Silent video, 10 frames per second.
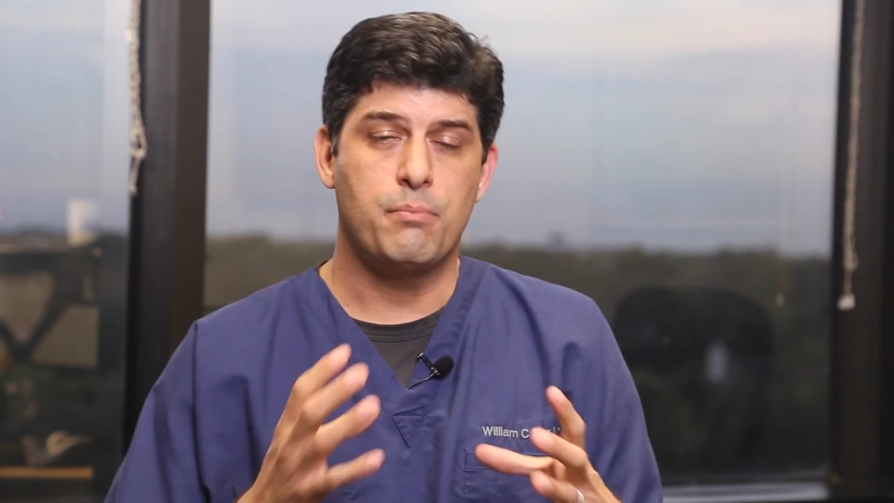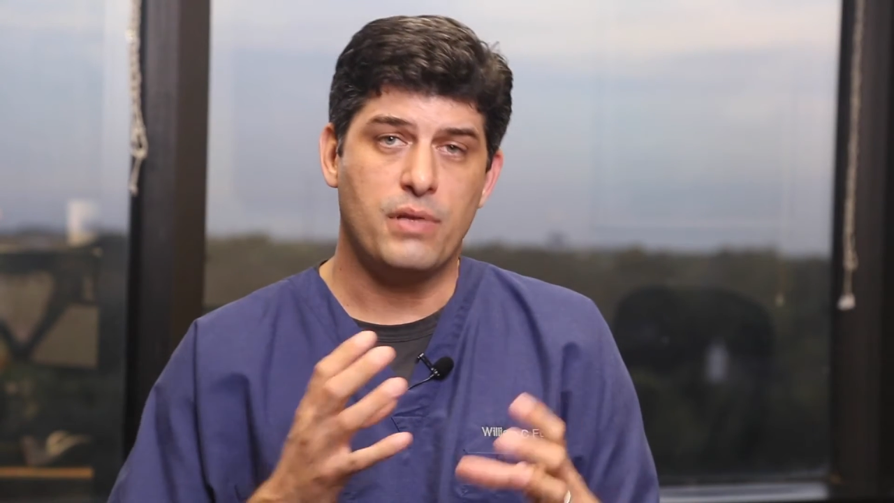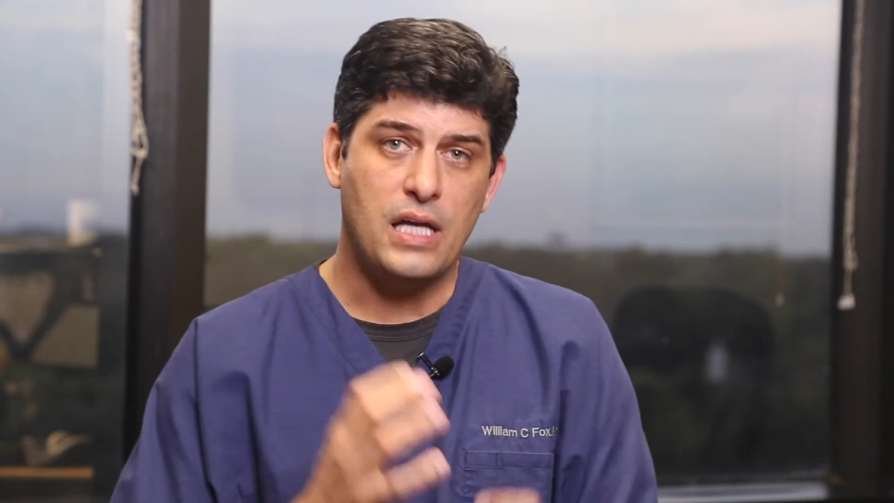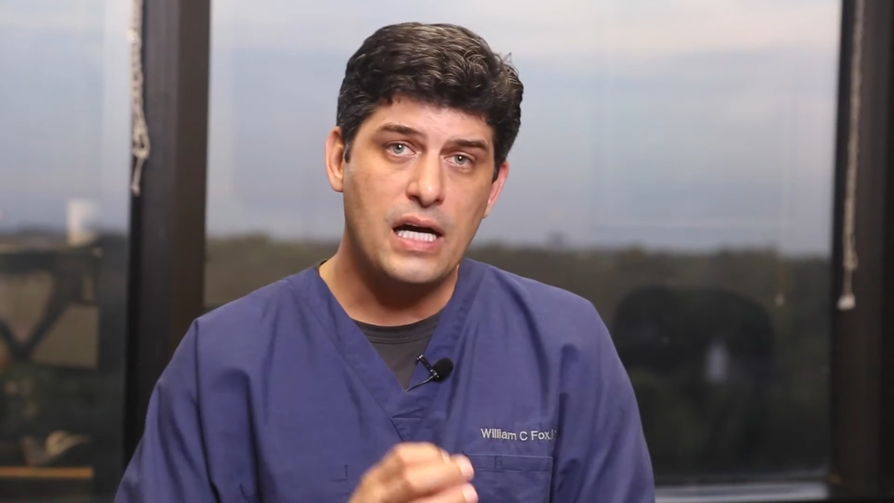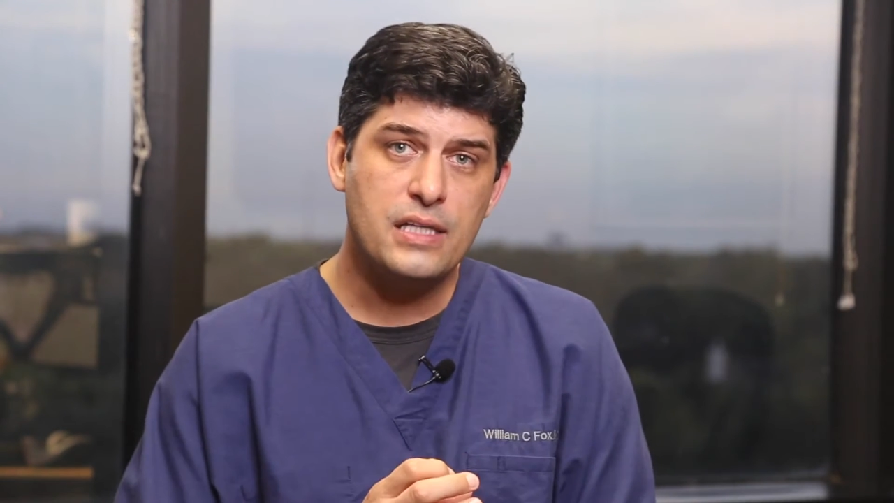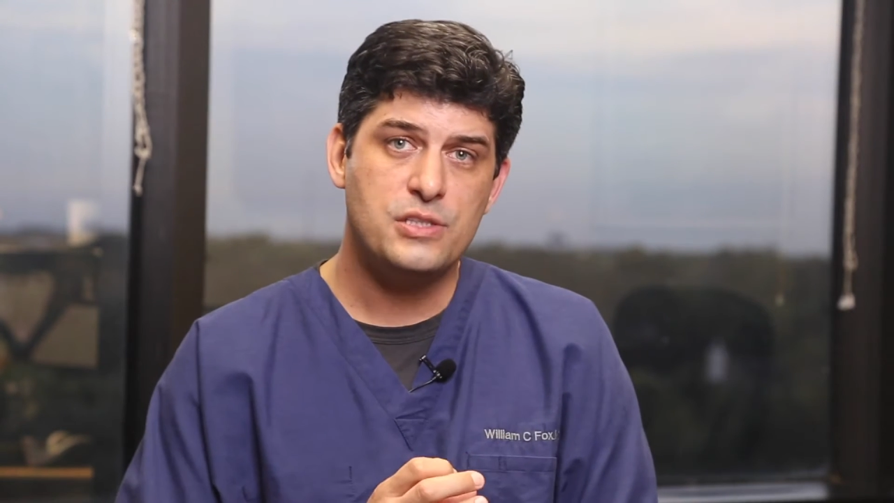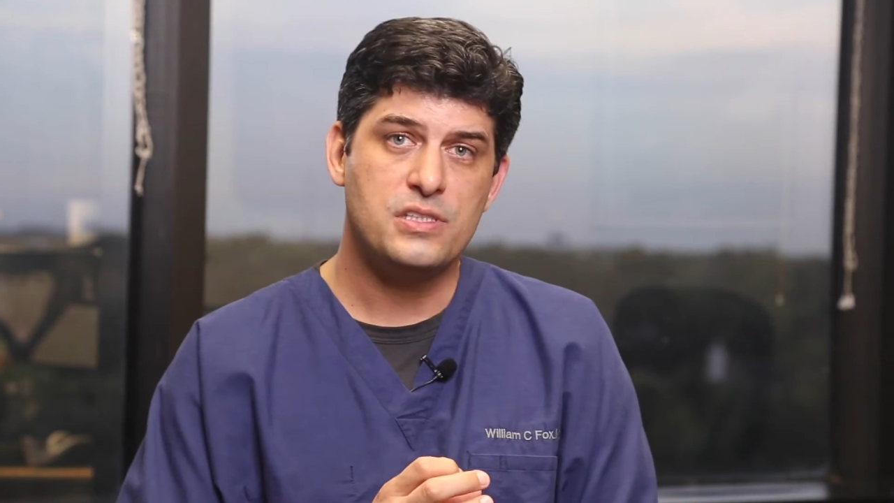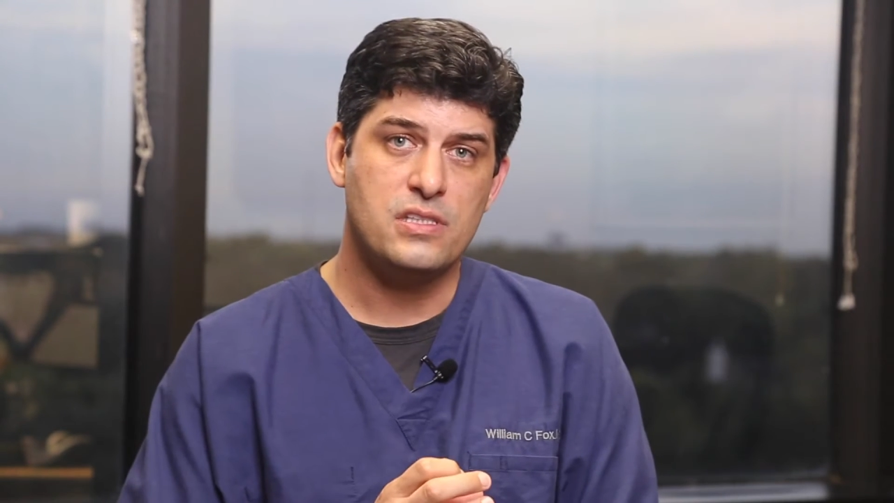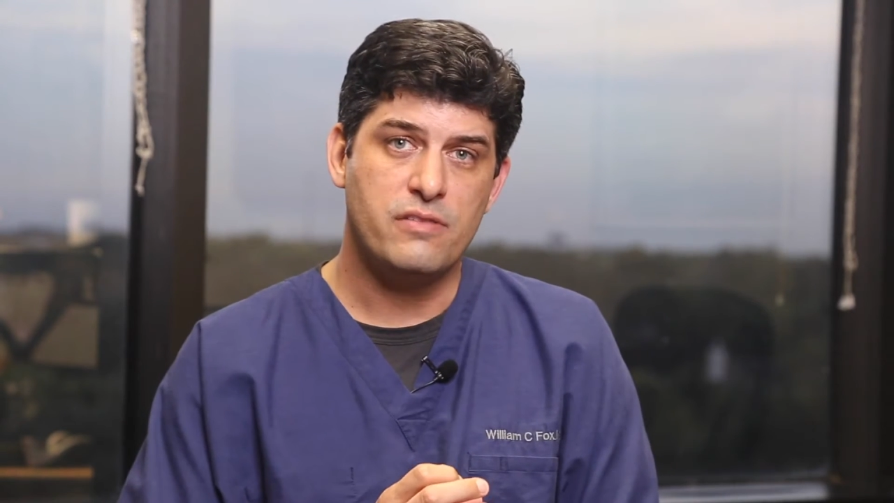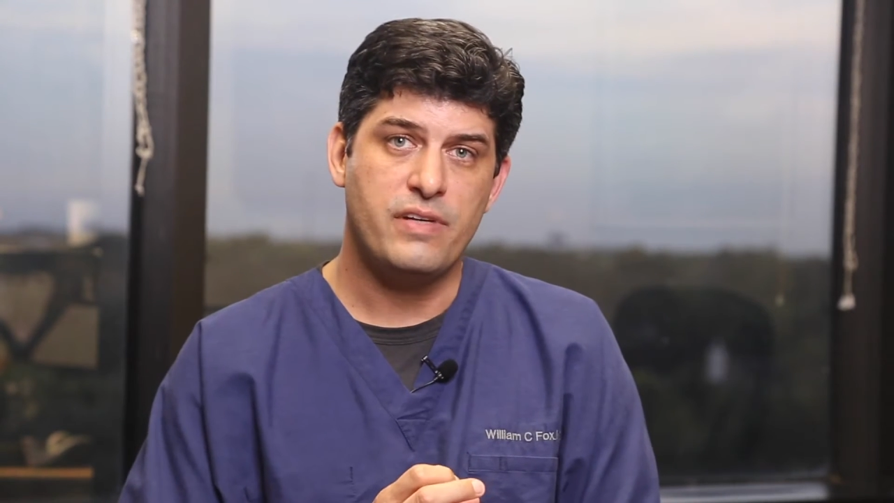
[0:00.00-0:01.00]

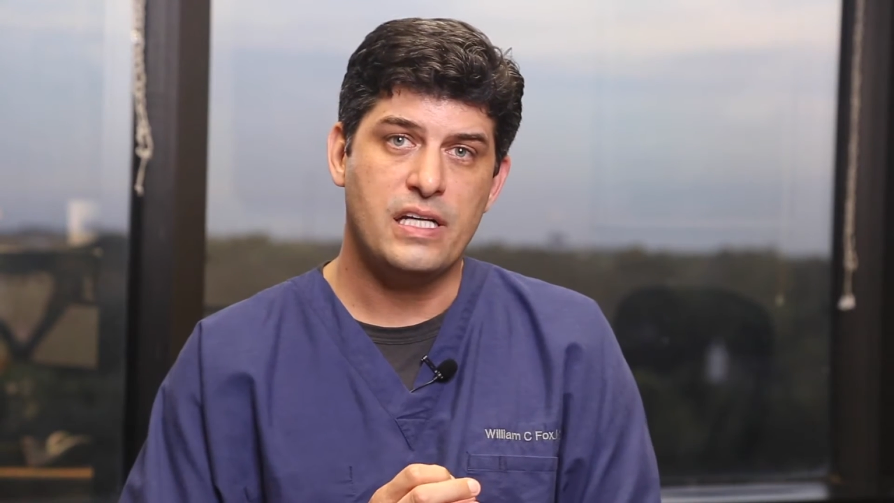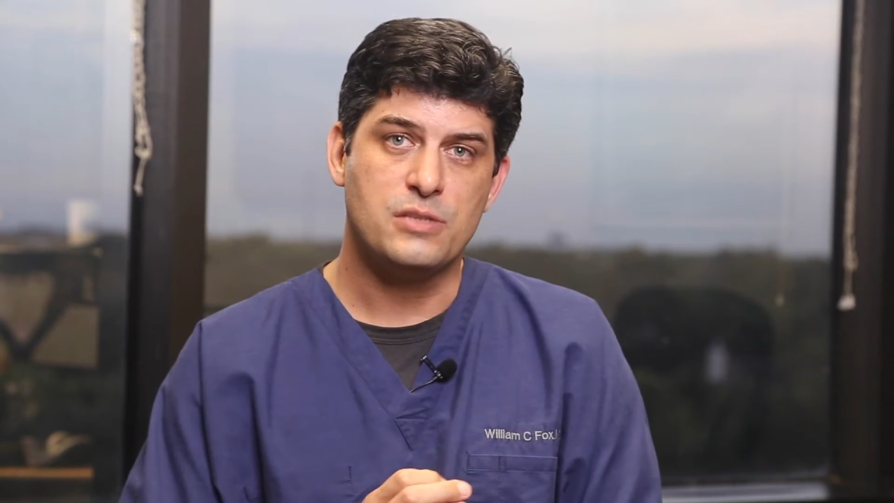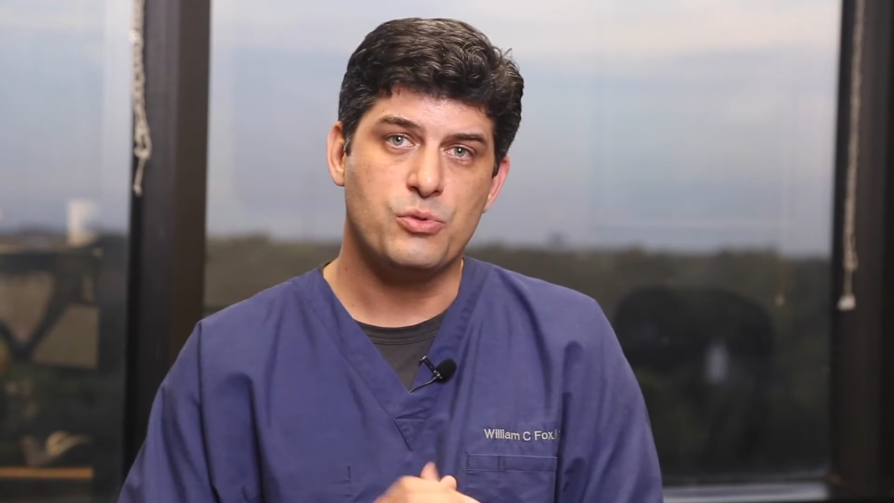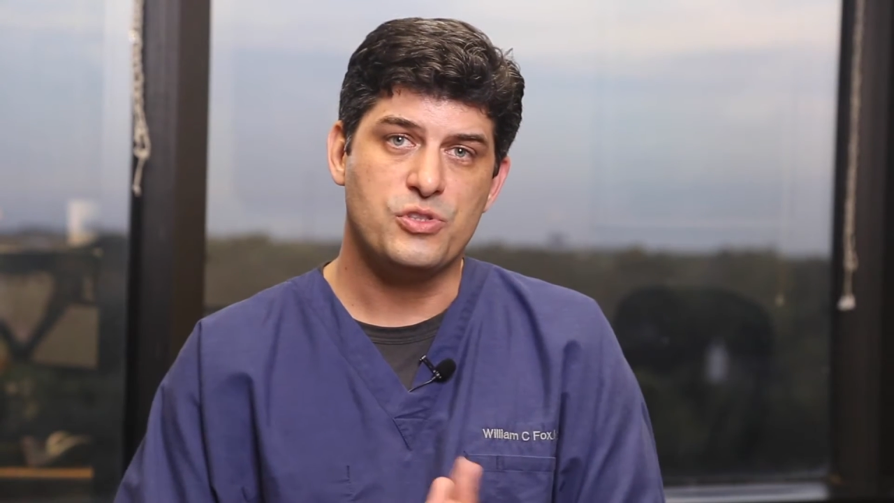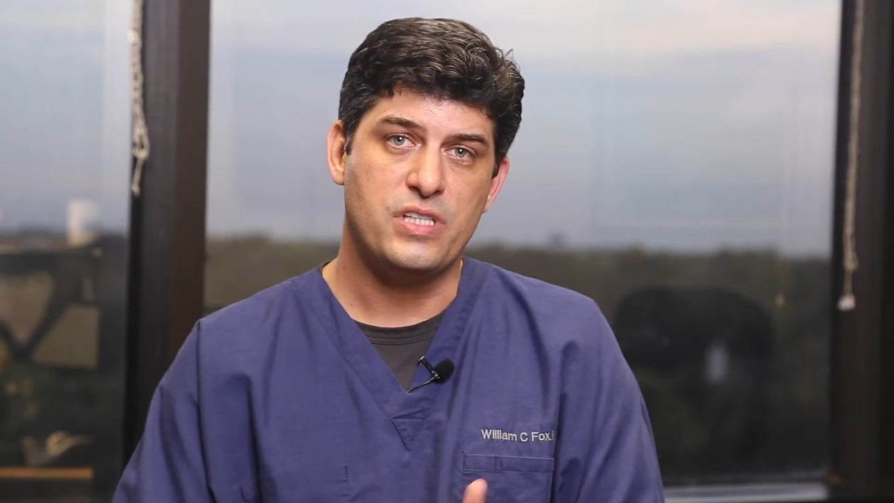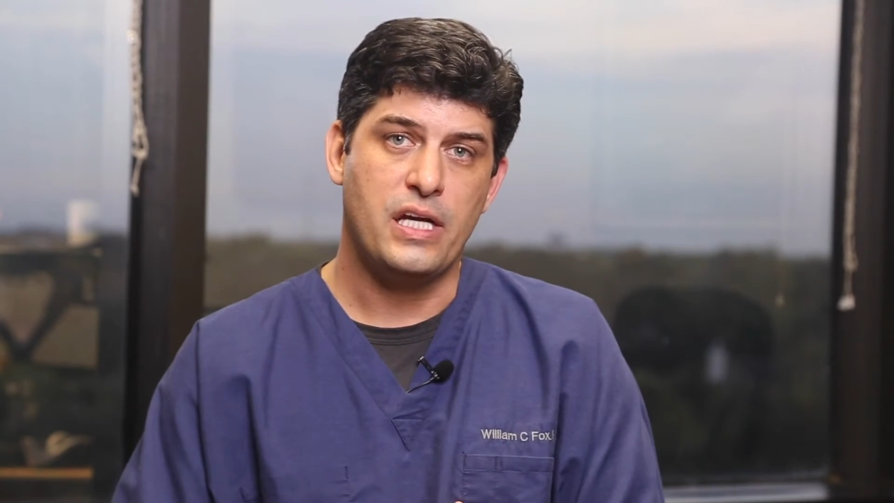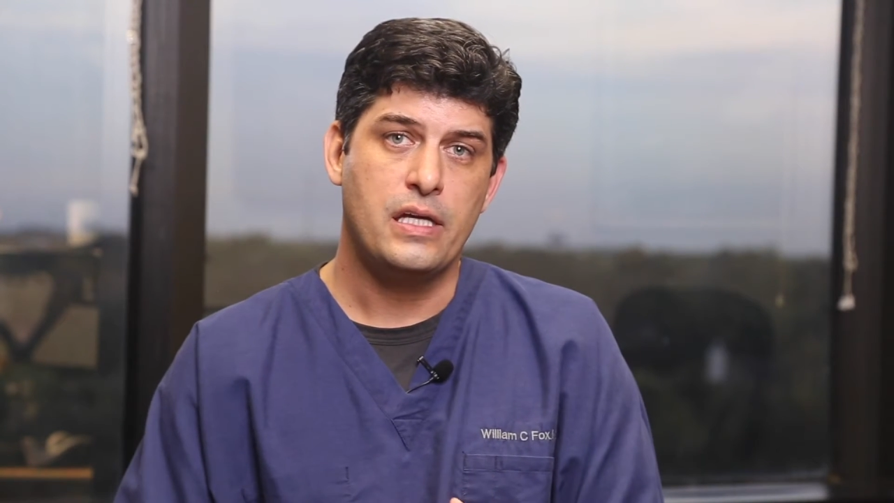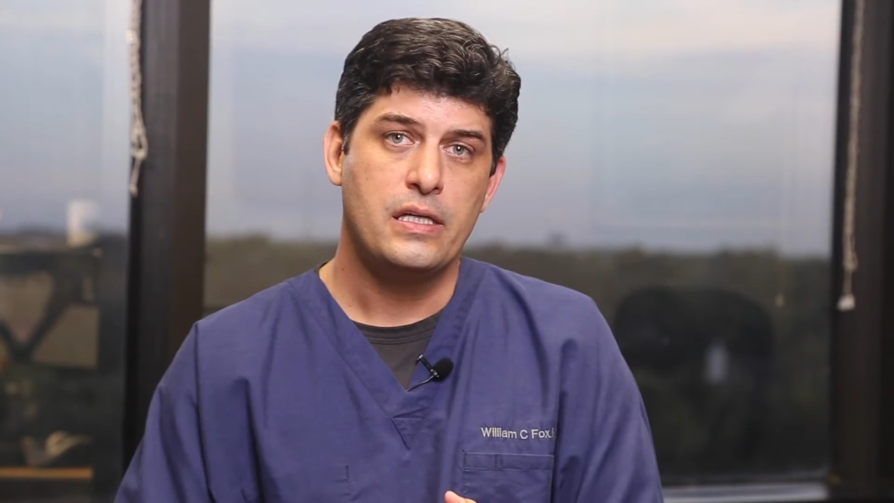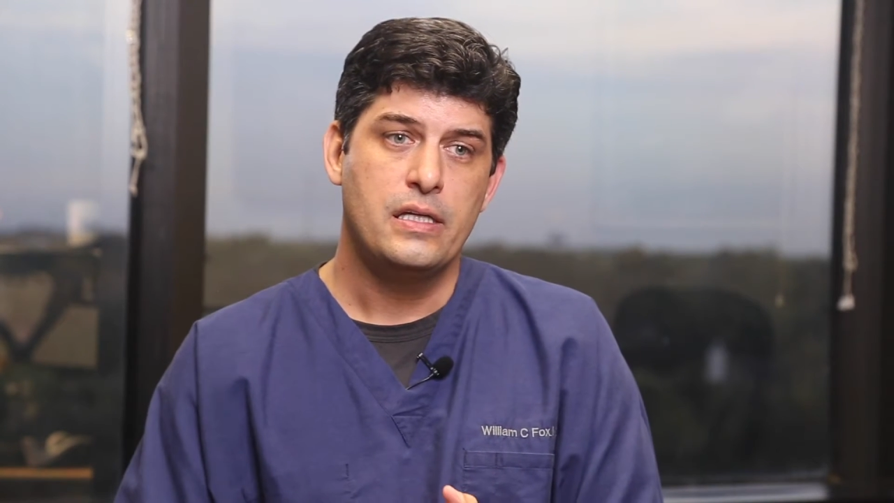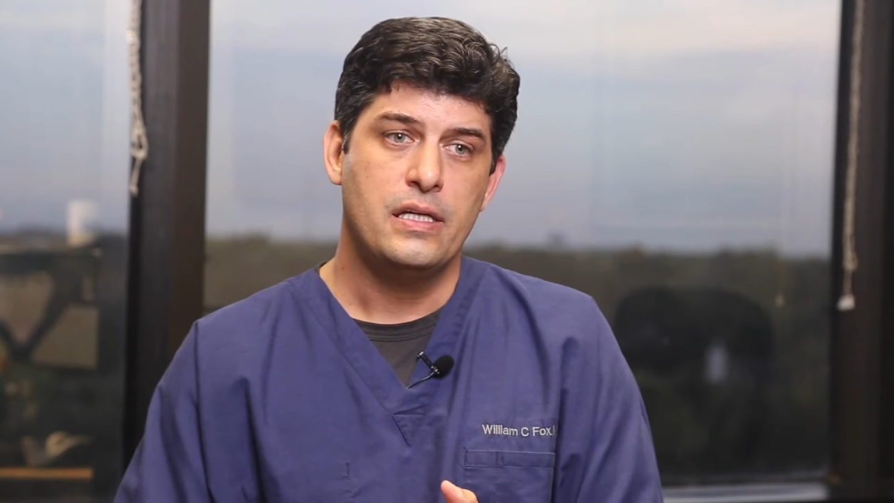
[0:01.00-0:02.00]
blockages in the veins per se,